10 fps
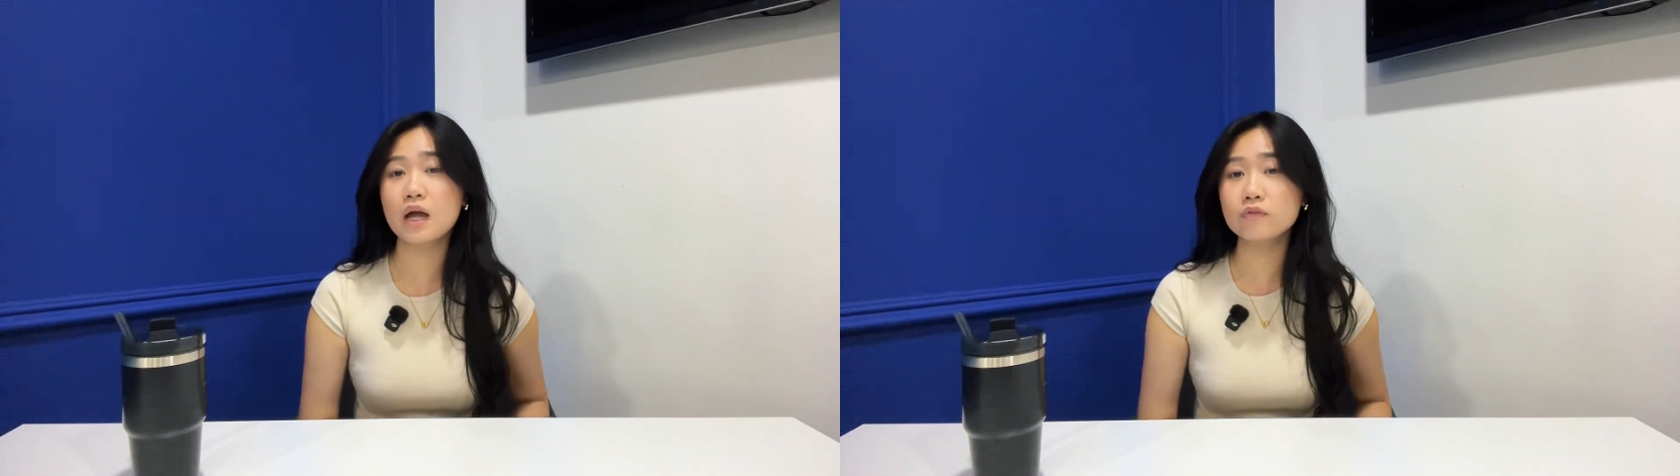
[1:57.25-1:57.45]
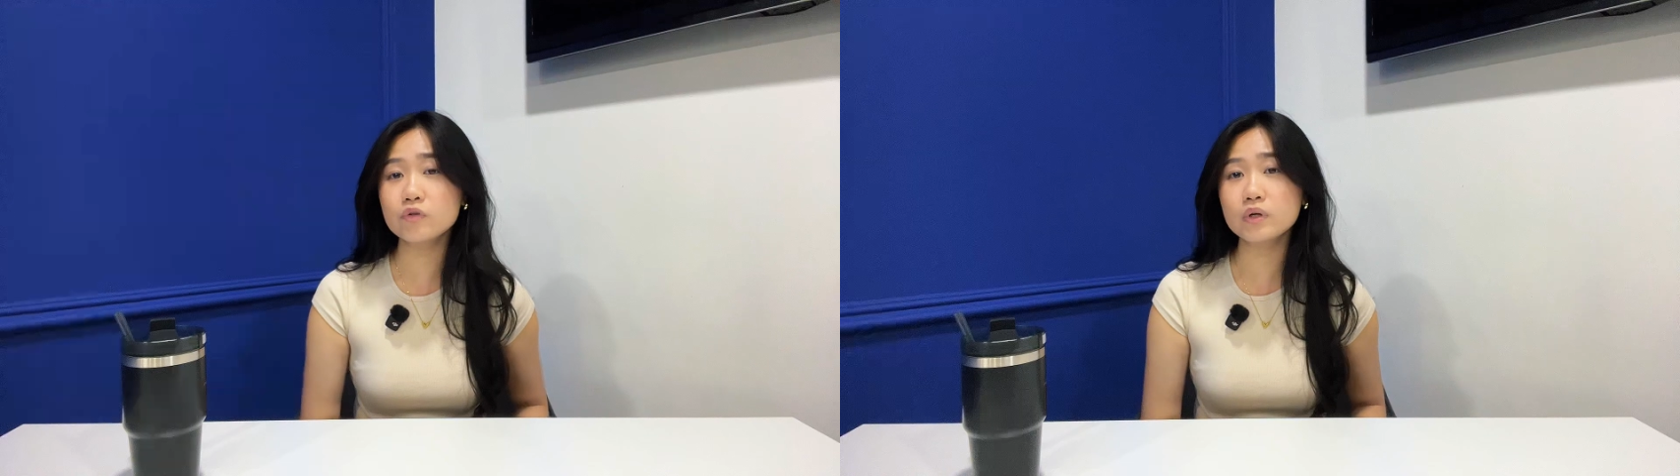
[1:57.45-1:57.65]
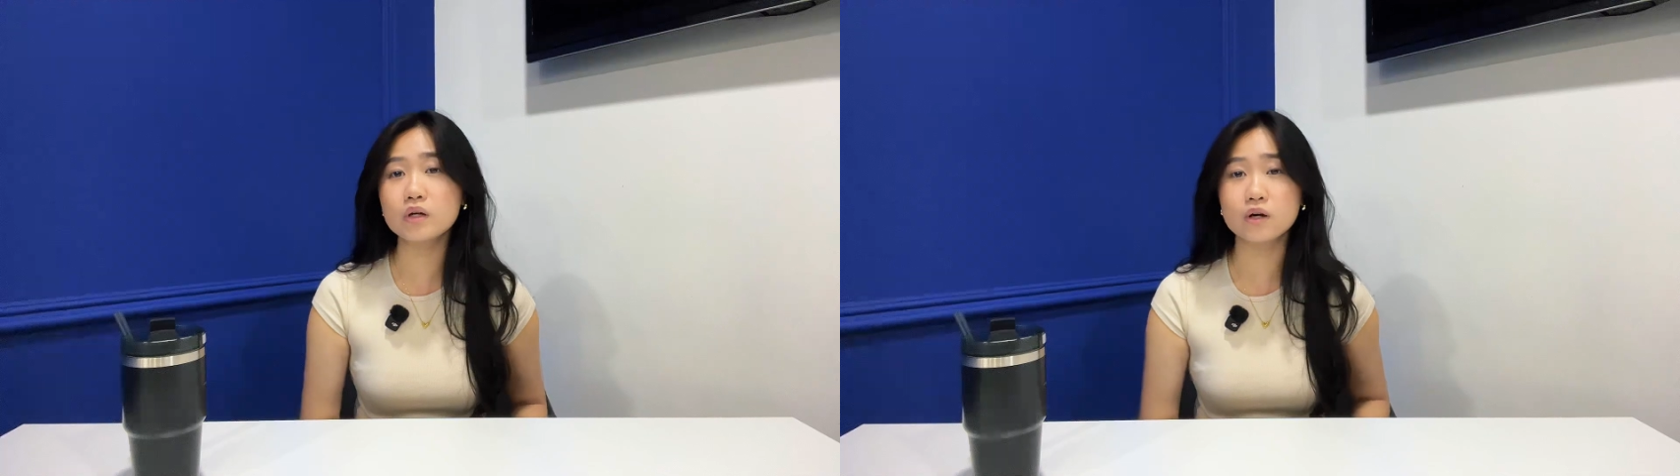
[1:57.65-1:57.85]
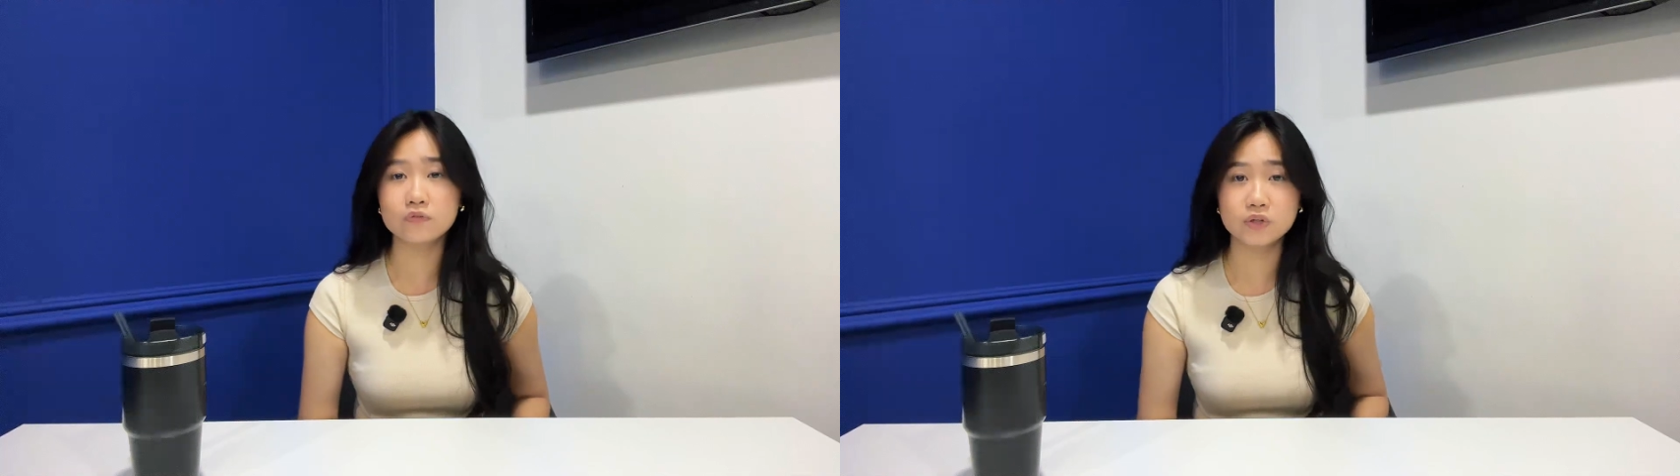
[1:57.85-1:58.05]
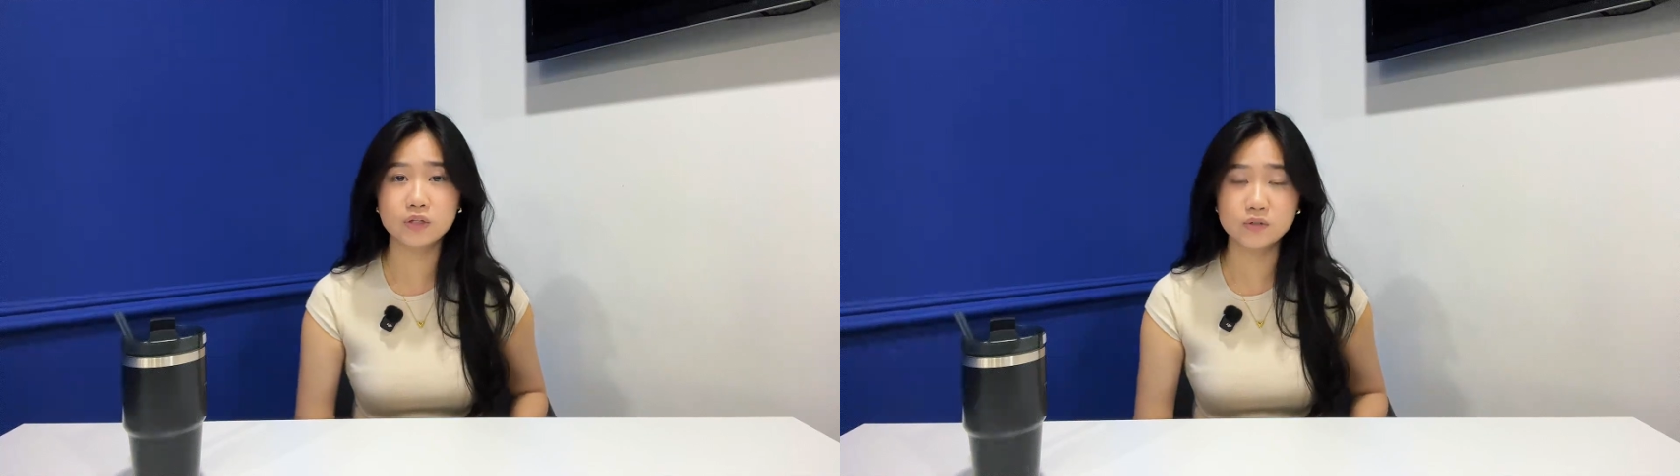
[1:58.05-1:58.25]
everyone
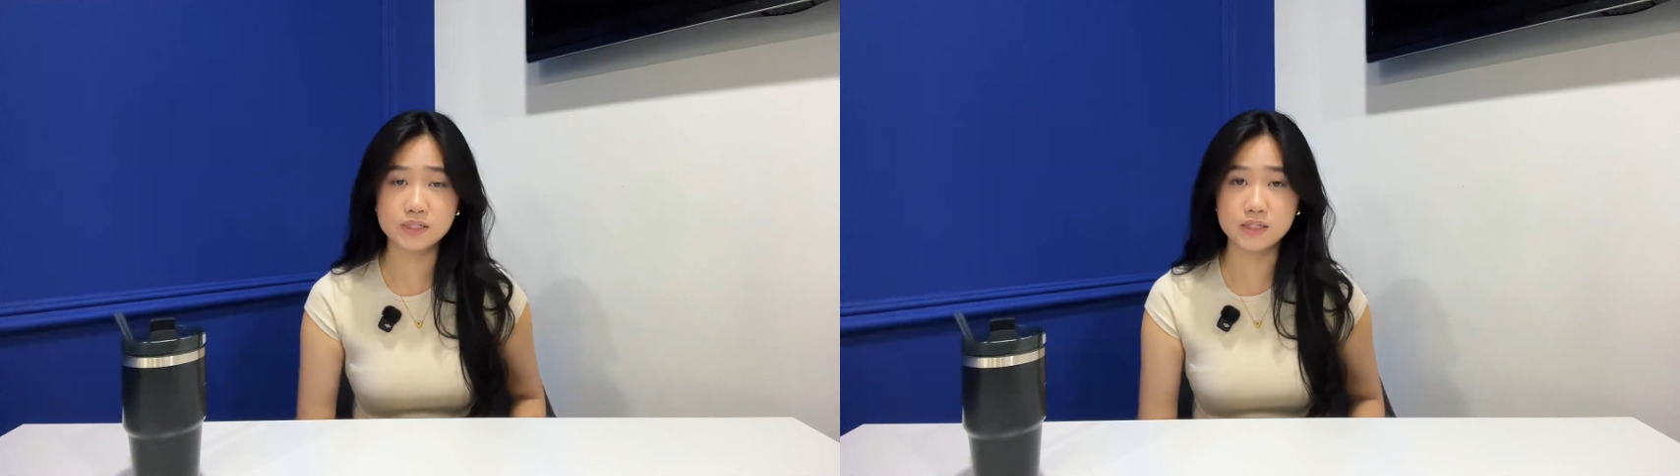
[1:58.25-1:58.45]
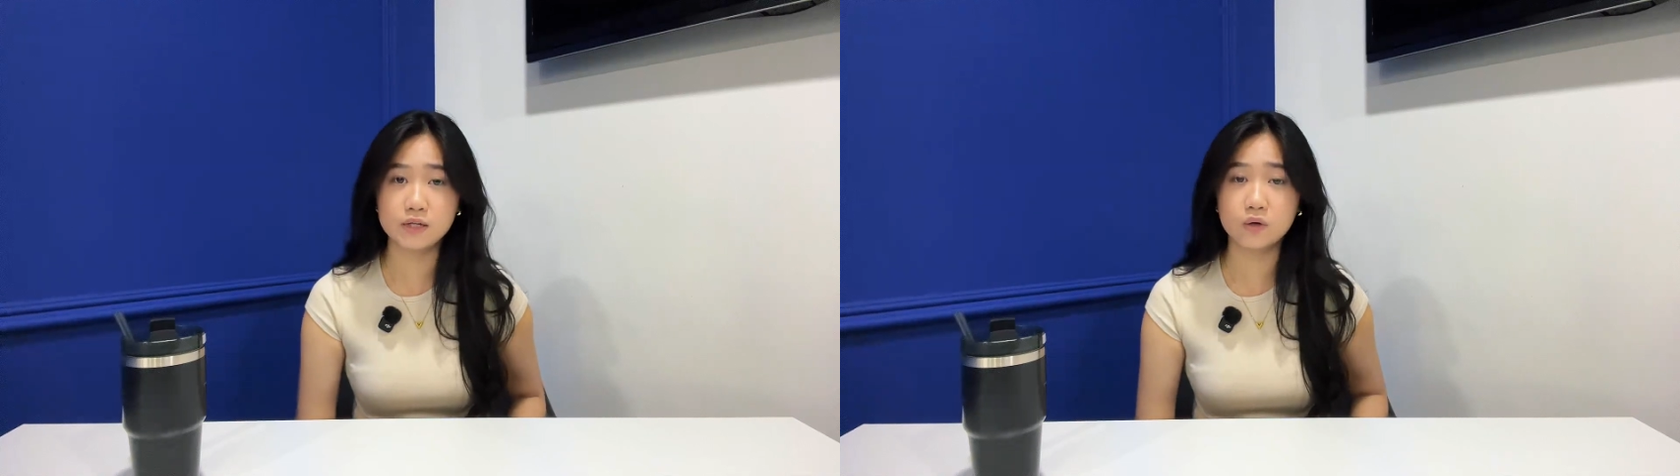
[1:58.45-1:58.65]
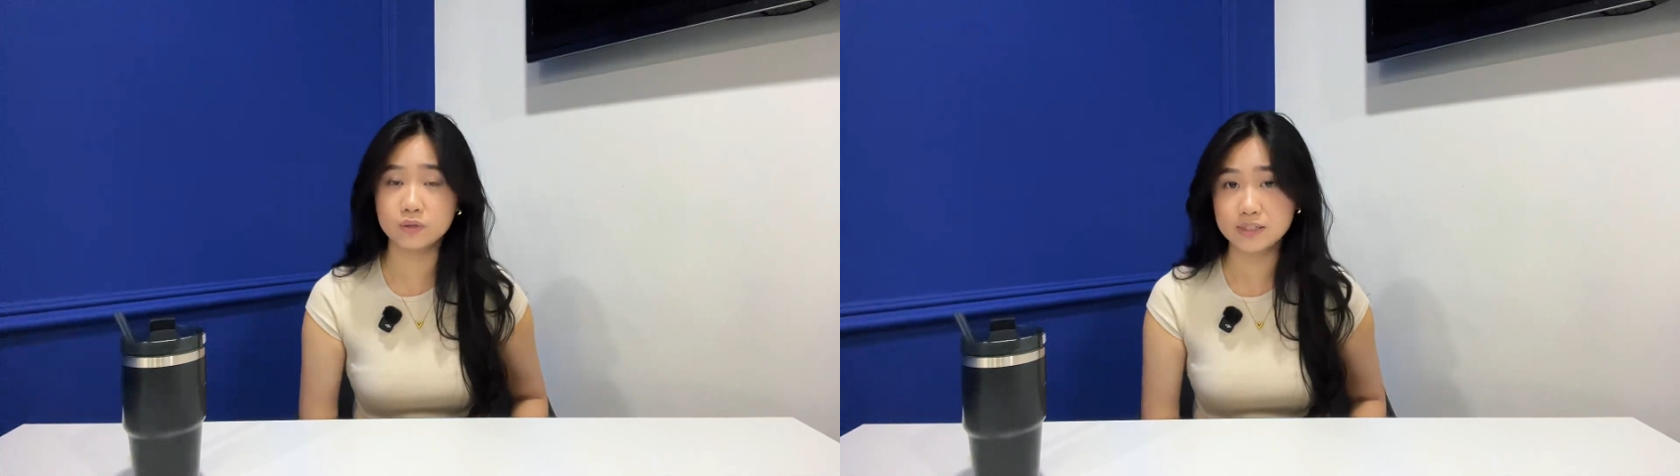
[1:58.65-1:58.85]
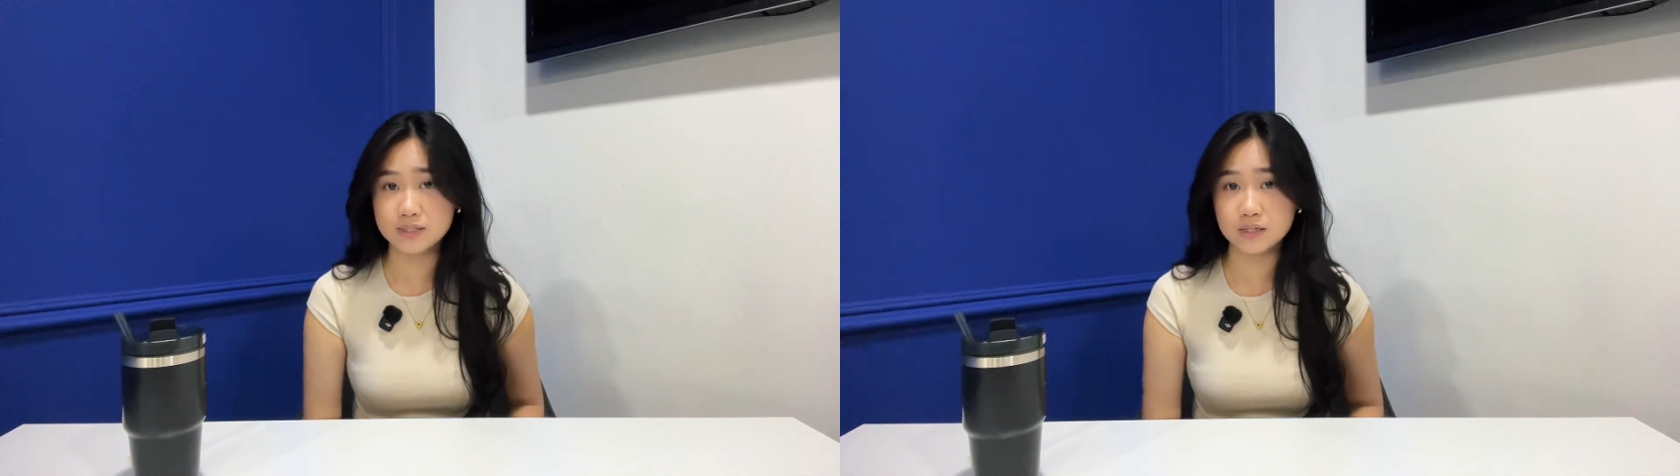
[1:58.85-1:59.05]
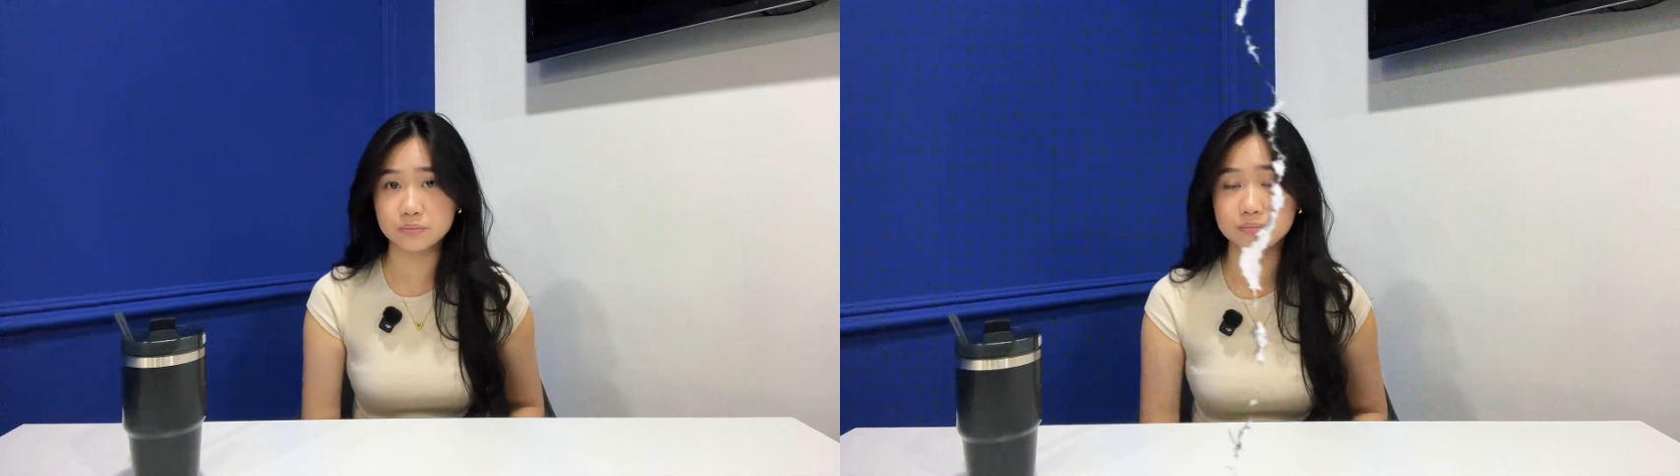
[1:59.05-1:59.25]
offering you tea all the
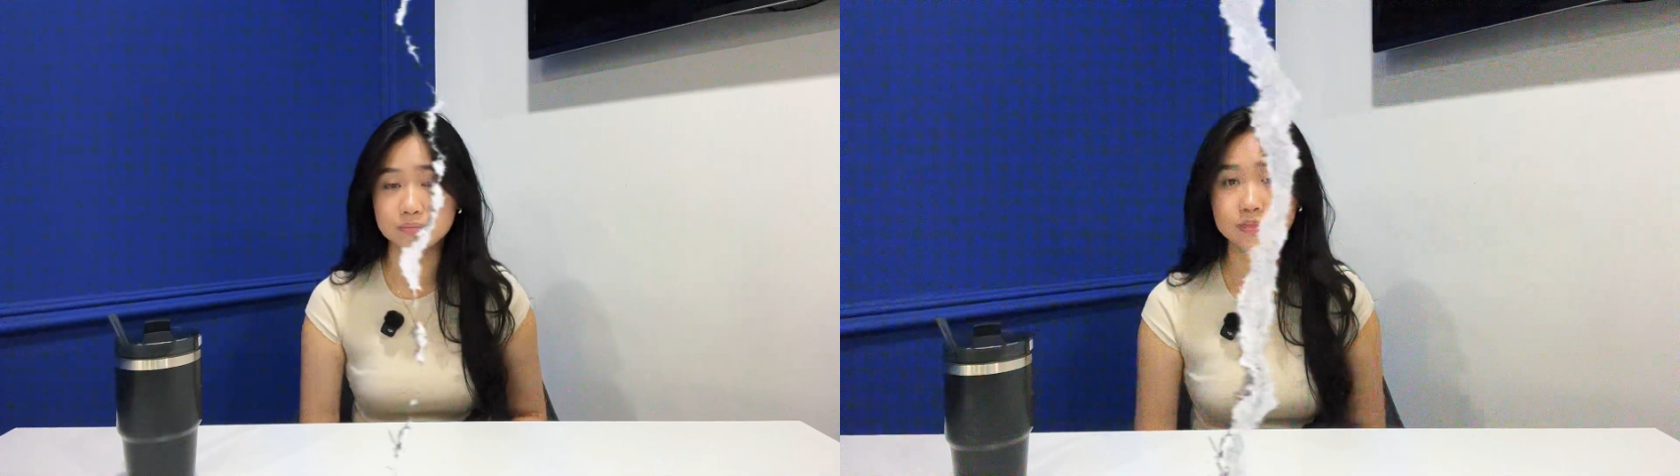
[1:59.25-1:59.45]
time.